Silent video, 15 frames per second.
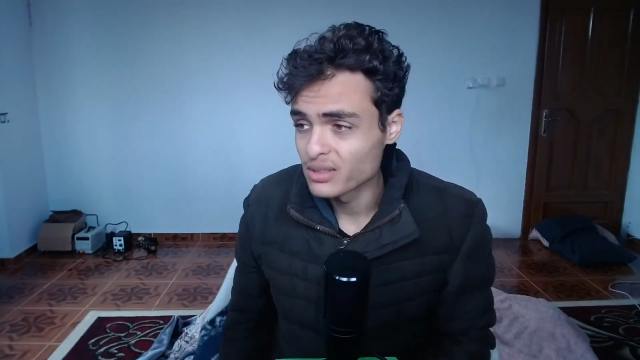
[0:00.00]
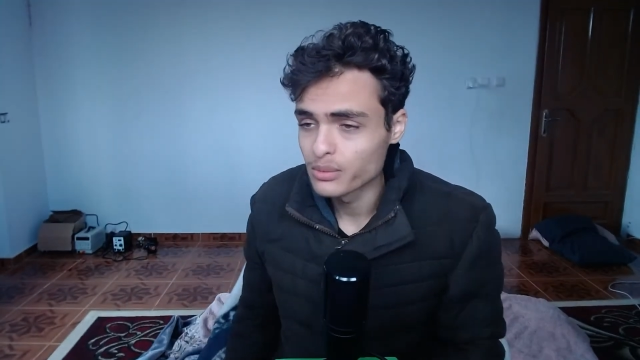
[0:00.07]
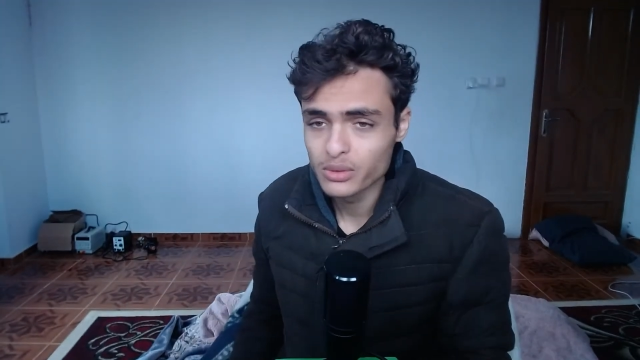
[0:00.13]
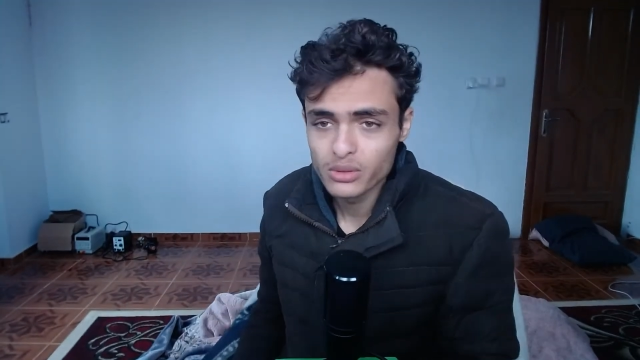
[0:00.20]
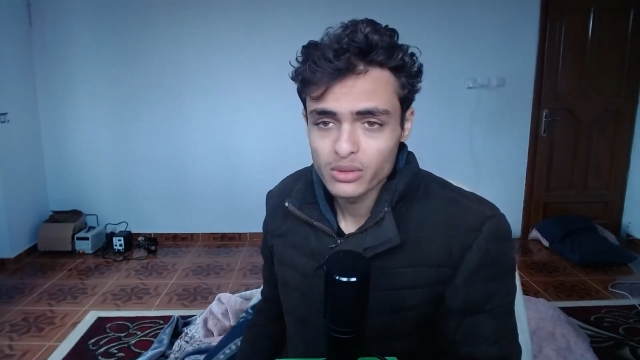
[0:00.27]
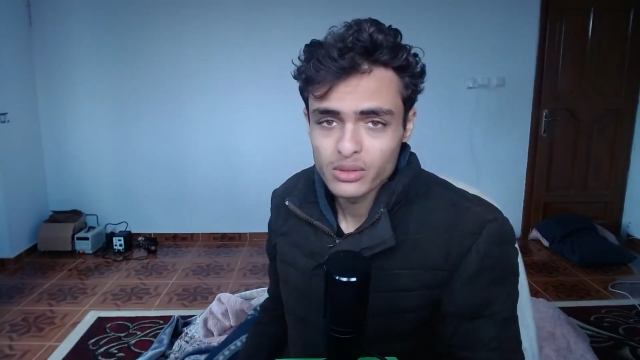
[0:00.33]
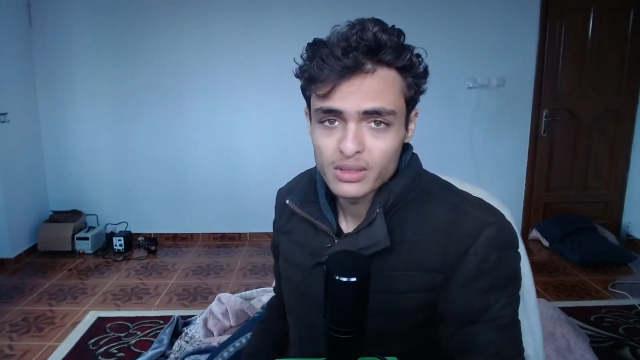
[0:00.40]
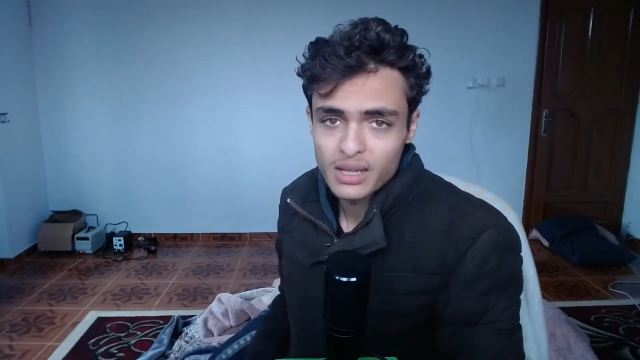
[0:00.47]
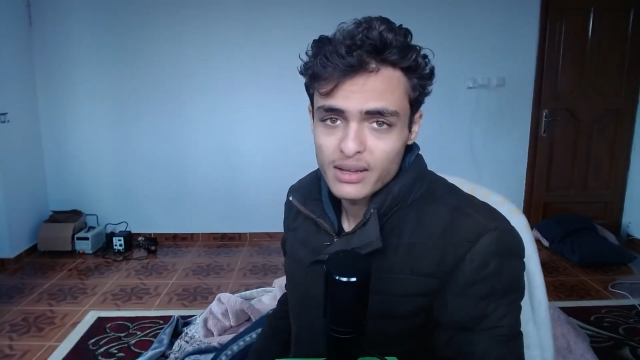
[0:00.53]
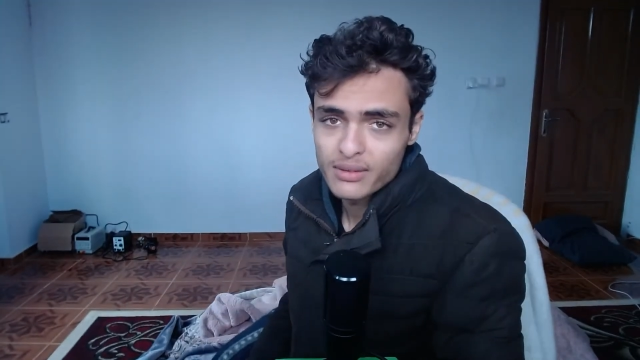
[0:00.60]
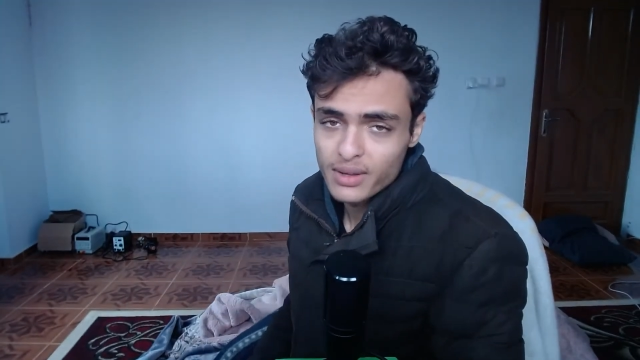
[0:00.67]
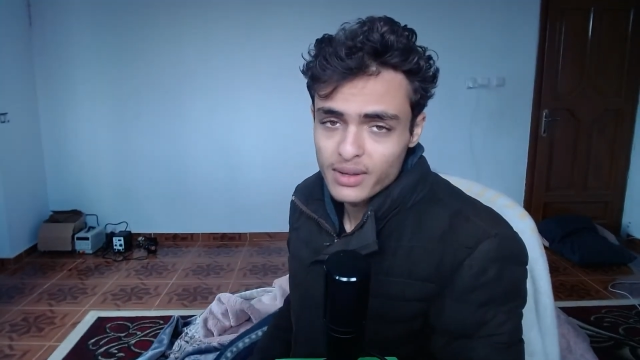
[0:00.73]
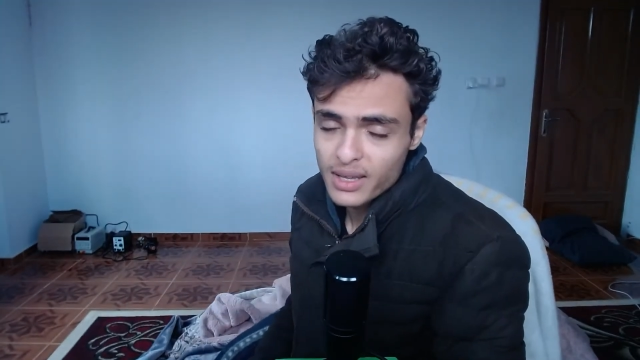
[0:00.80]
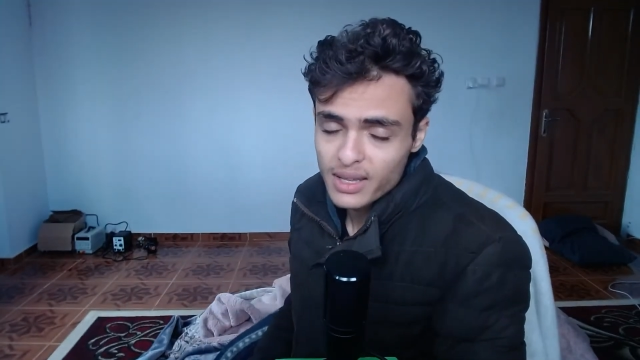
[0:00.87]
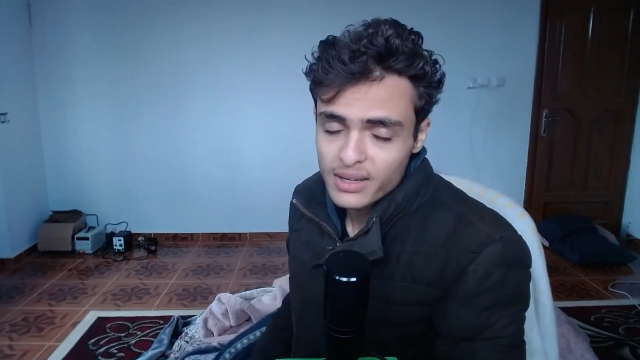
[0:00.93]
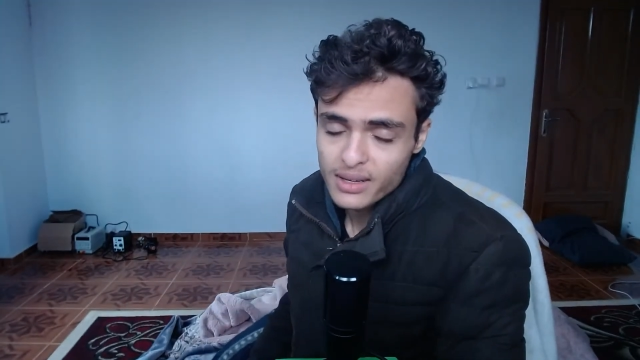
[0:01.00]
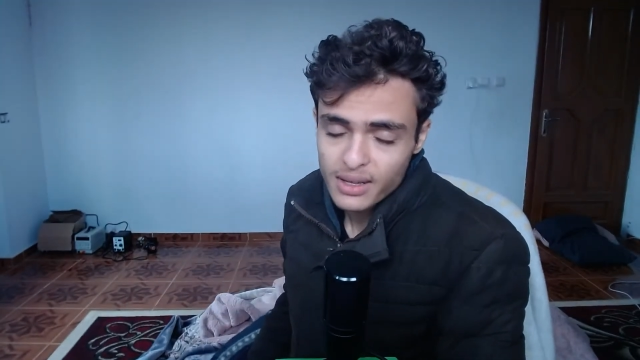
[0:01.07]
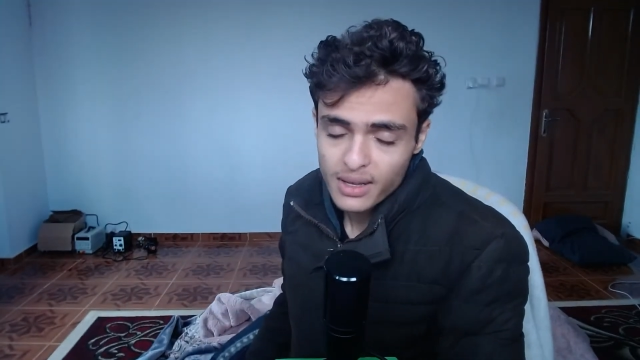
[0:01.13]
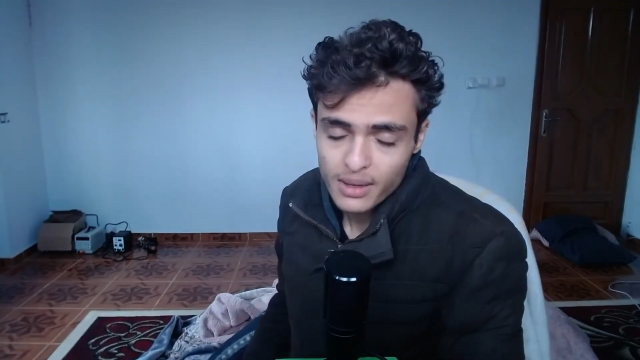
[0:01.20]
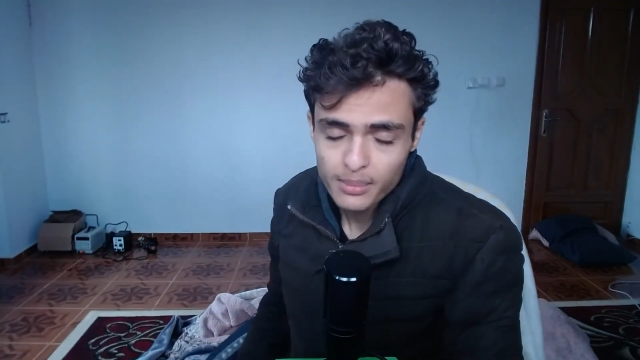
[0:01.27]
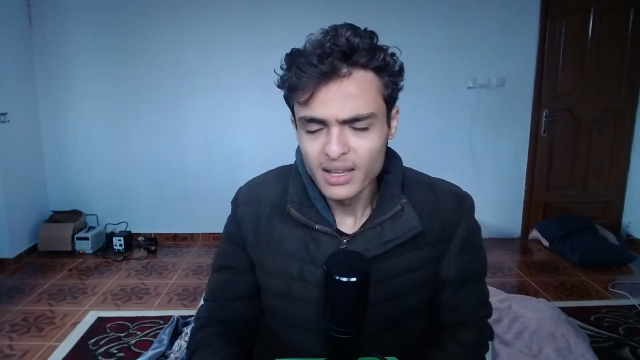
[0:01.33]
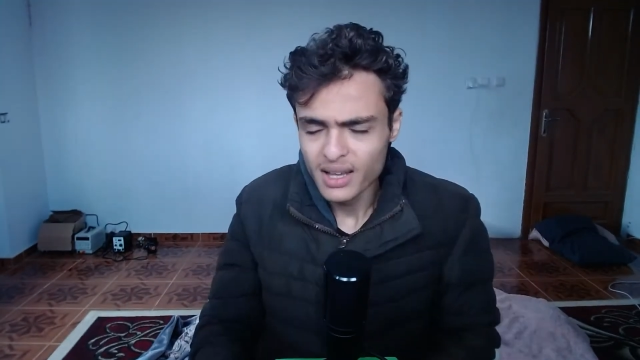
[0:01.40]
we don't have a gain
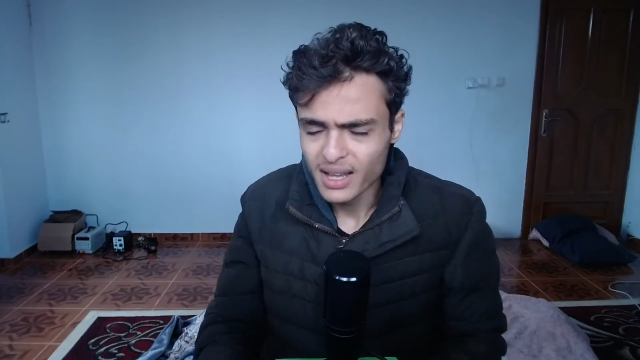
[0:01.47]
knob,